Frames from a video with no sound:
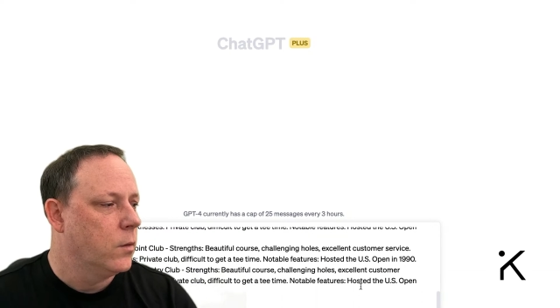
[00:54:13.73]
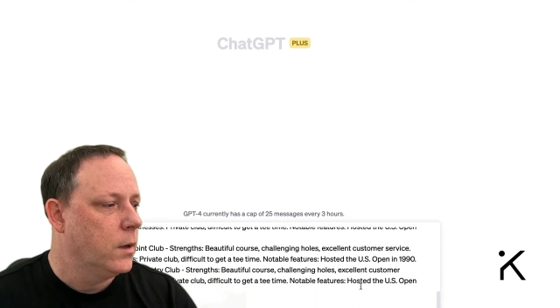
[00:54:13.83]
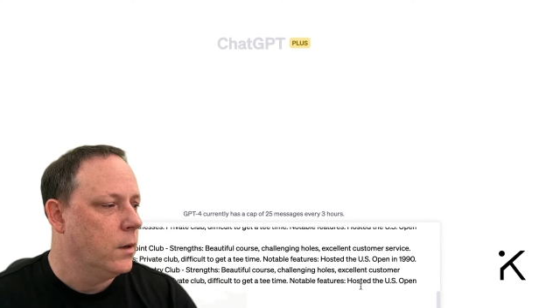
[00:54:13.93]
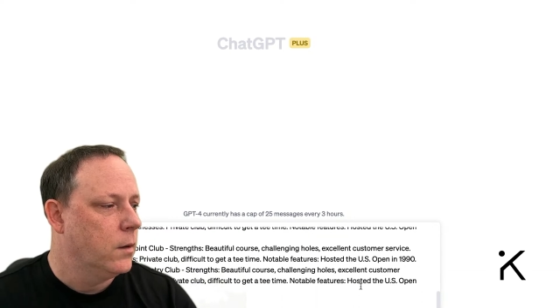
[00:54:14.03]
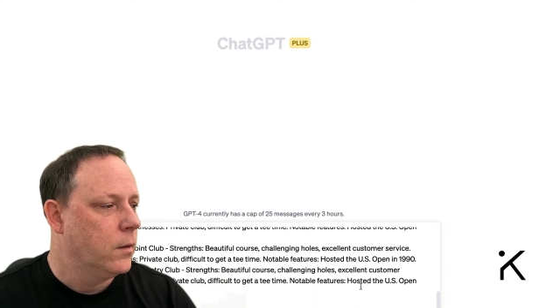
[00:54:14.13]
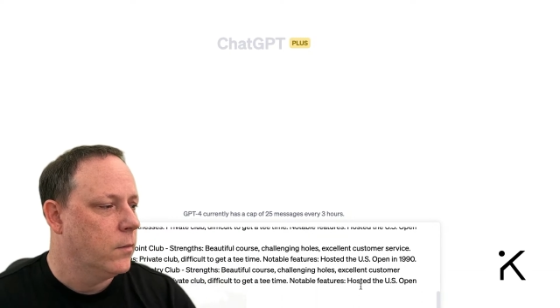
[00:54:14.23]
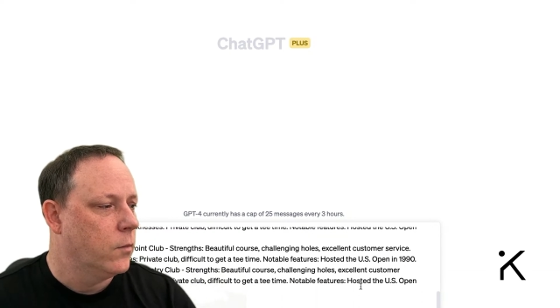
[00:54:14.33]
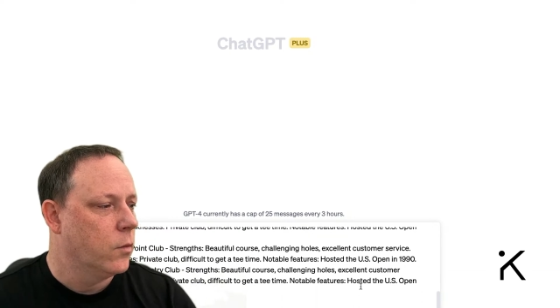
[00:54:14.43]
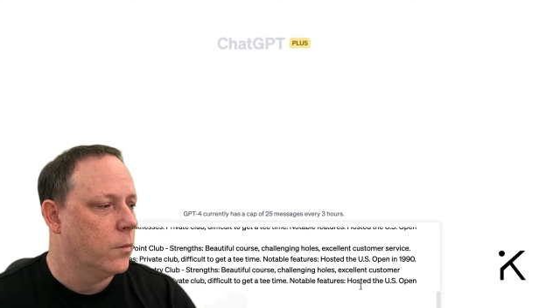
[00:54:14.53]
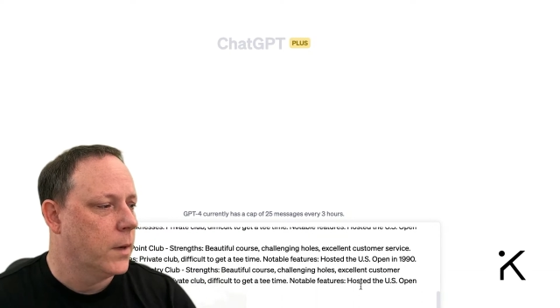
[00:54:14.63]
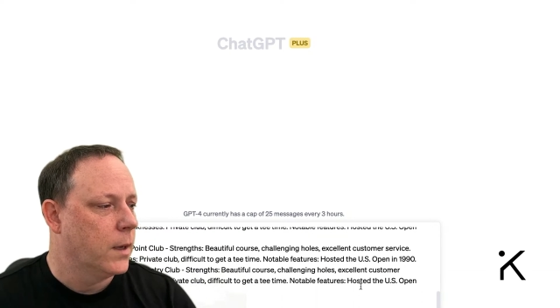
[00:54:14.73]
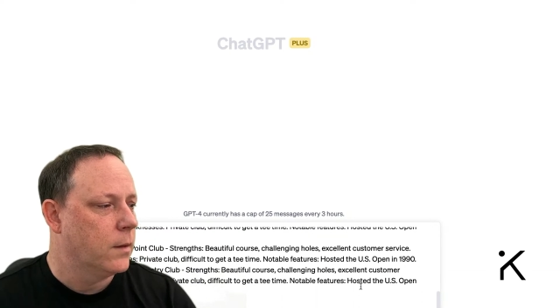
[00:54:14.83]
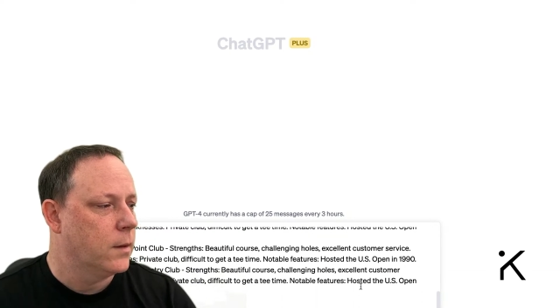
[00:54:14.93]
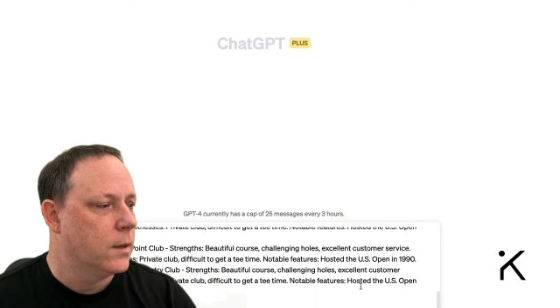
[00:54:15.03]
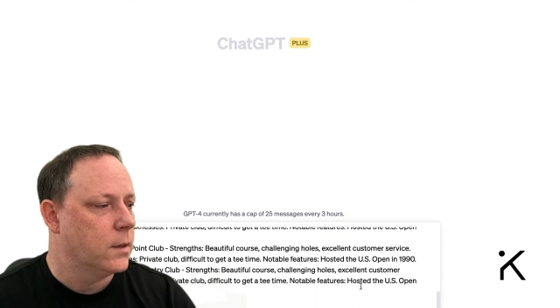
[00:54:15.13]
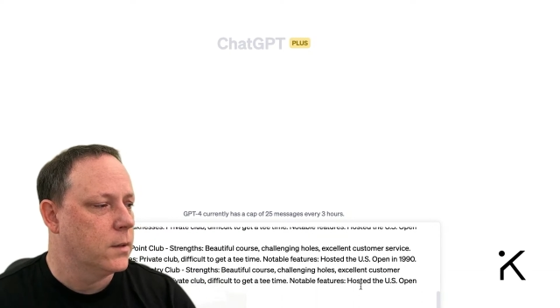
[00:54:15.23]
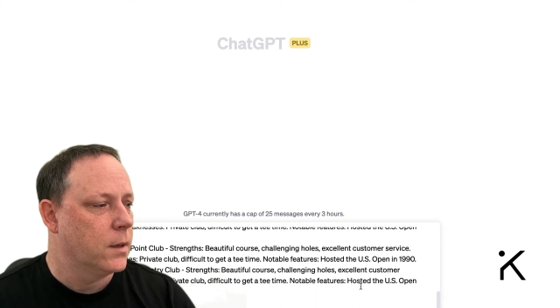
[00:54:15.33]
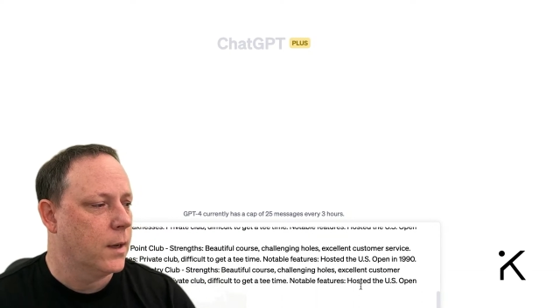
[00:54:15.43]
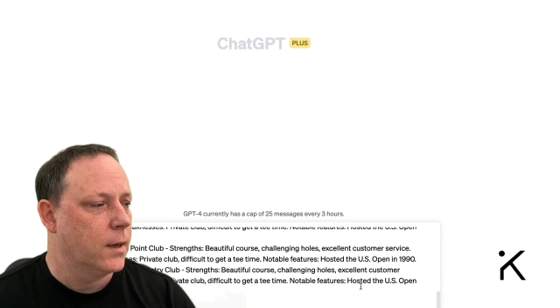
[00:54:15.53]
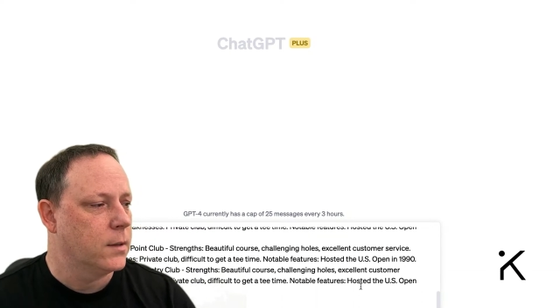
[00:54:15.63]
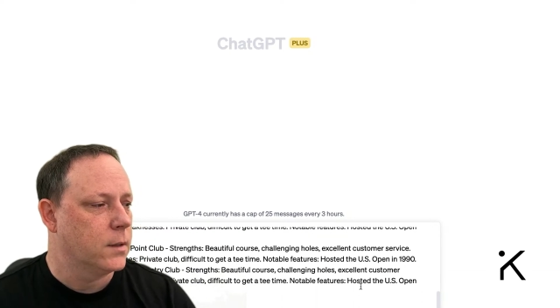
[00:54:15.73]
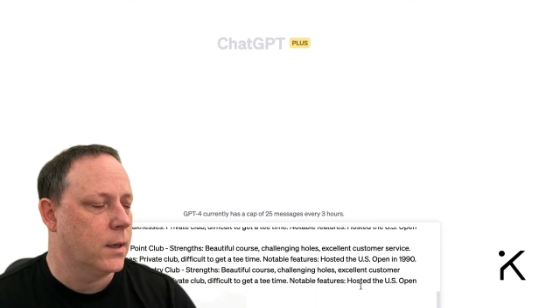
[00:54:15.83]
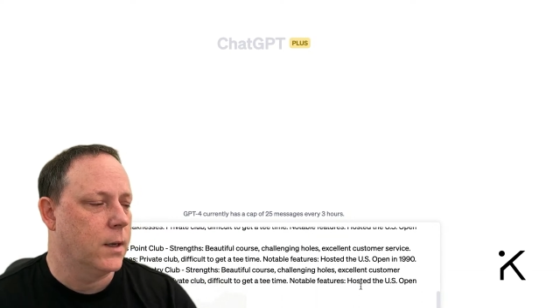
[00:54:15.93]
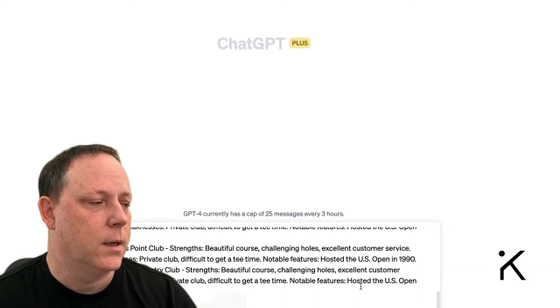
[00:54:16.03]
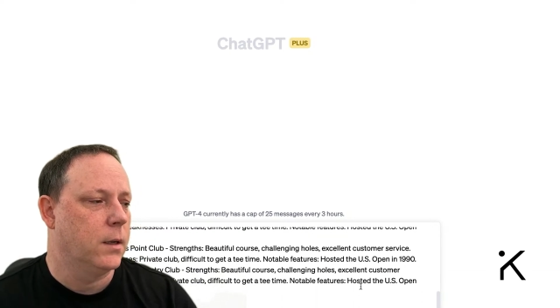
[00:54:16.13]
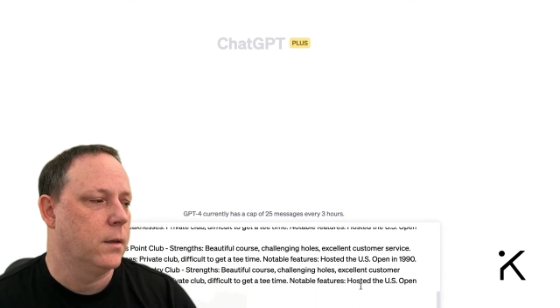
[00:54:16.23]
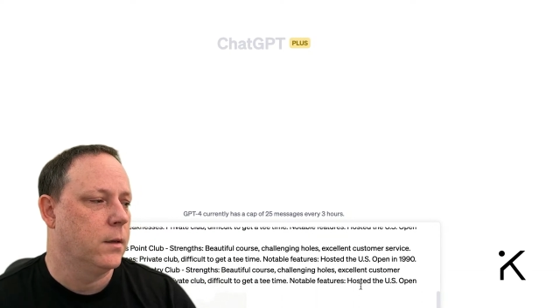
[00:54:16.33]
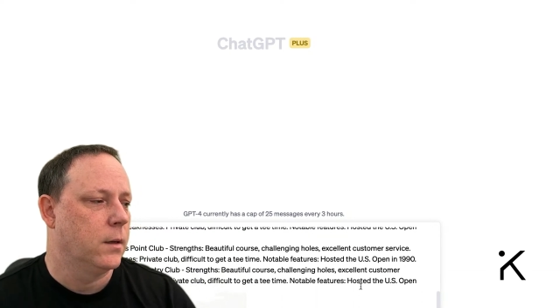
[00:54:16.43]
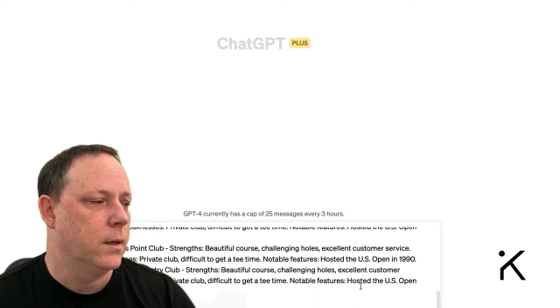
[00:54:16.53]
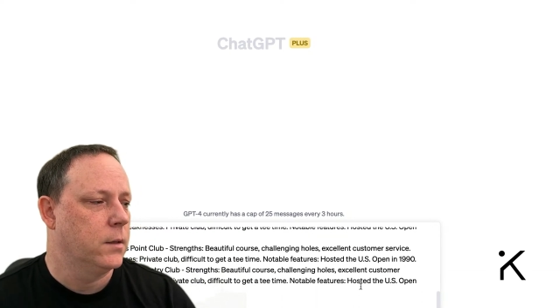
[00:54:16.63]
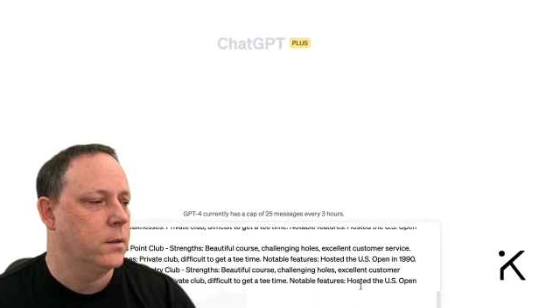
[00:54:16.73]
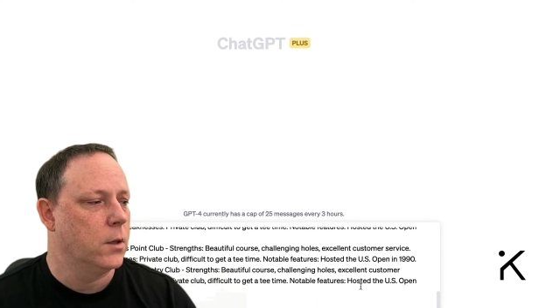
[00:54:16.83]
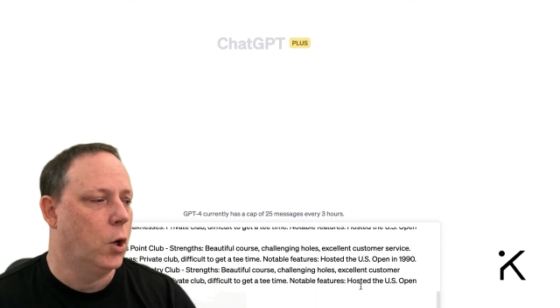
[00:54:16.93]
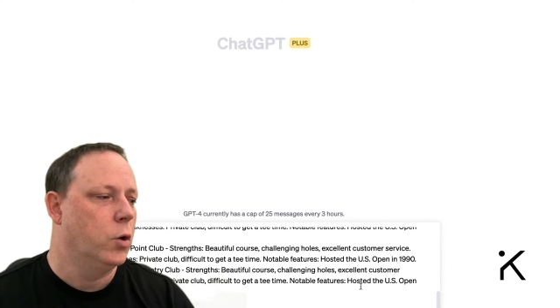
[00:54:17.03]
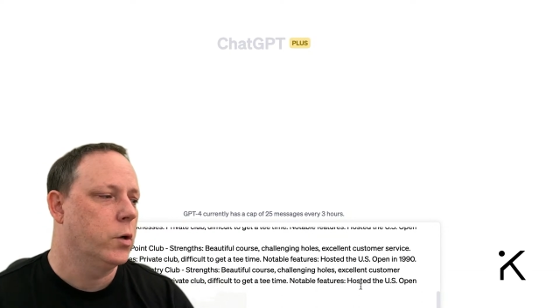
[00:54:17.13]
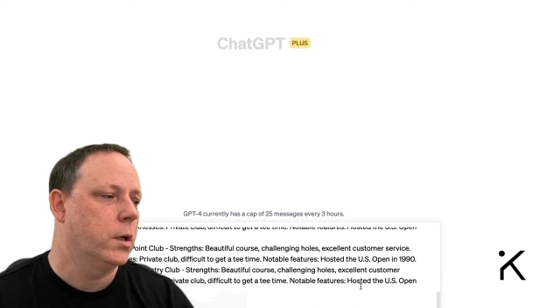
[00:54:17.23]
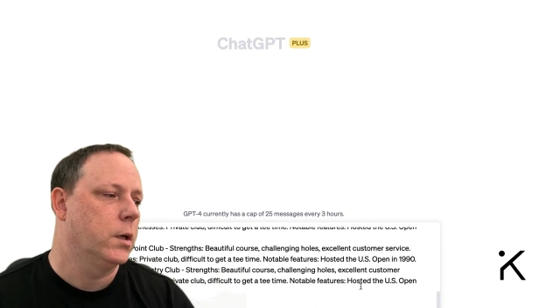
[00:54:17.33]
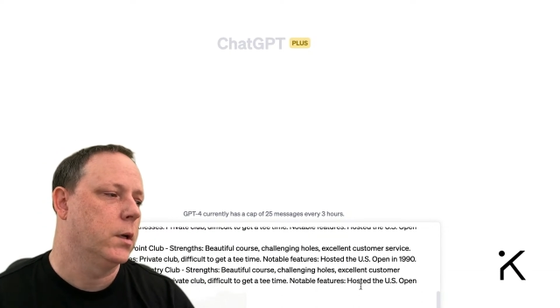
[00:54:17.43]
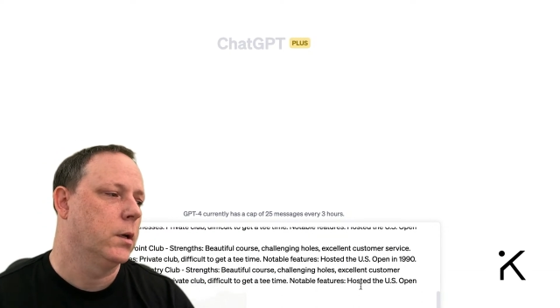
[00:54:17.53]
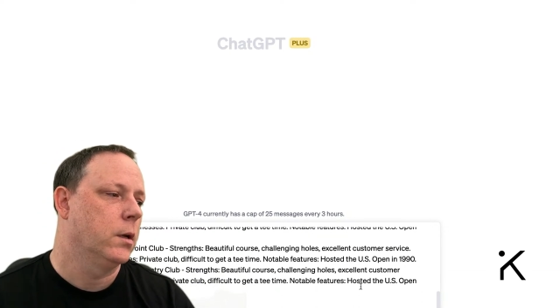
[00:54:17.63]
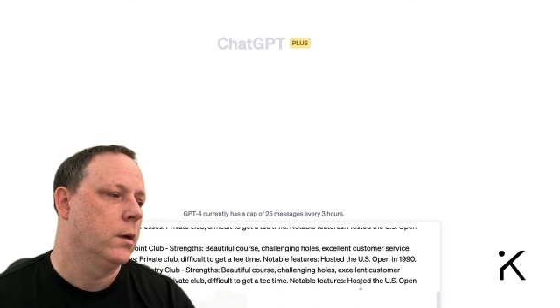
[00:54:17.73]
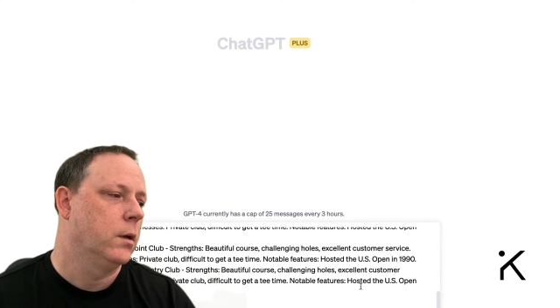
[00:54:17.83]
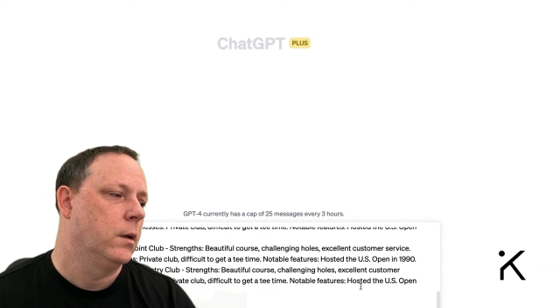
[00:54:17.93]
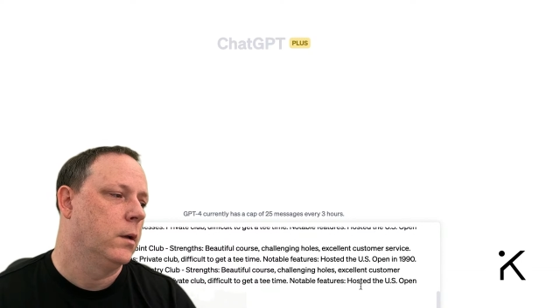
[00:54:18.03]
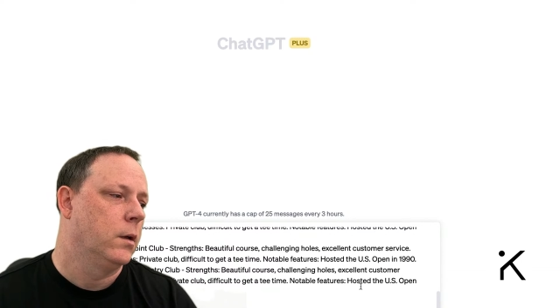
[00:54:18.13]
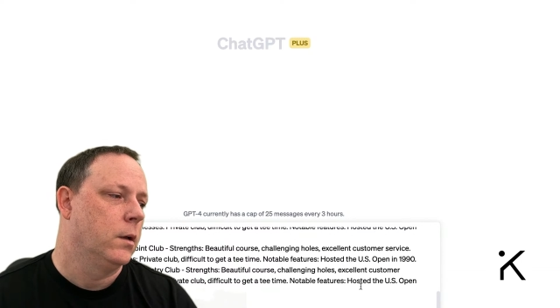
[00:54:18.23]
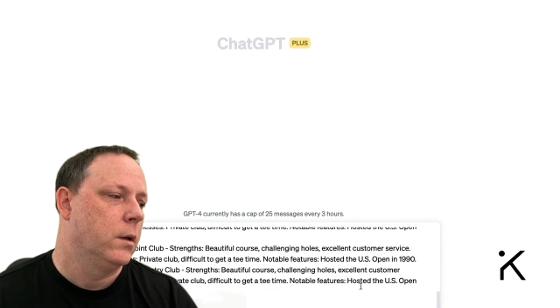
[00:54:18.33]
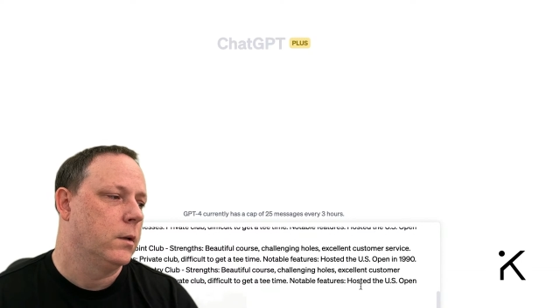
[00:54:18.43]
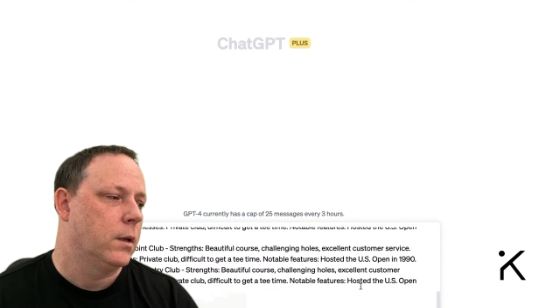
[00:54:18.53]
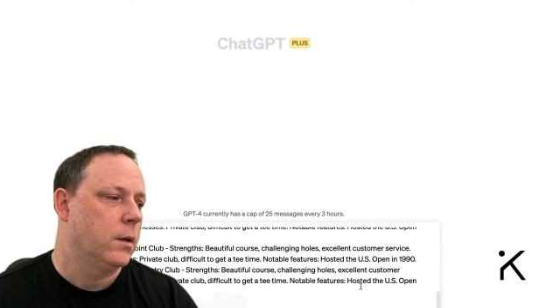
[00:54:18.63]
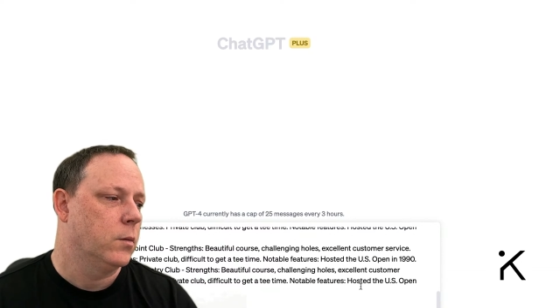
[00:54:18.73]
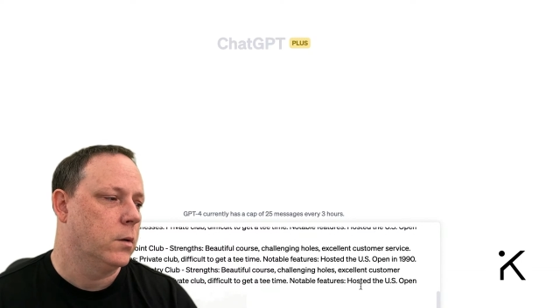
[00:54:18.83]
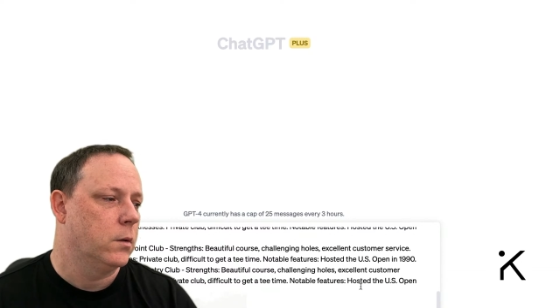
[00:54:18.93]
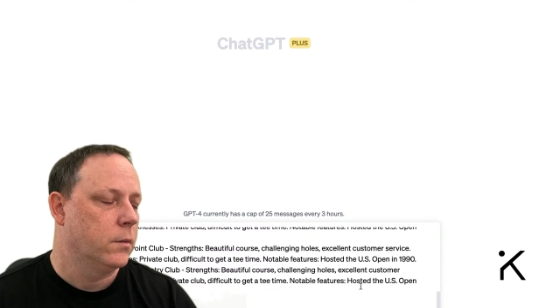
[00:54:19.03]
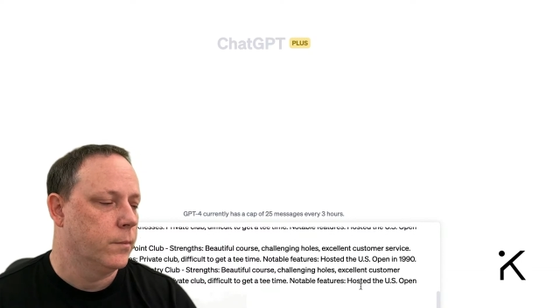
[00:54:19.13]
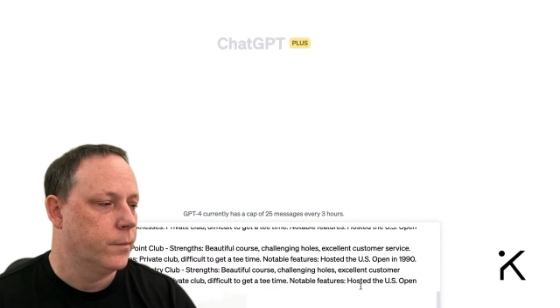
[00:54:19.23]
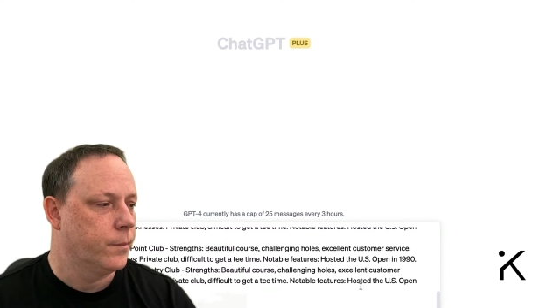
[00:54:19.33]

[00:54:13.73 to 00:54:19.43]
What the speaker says: reformat this as a nice looking table.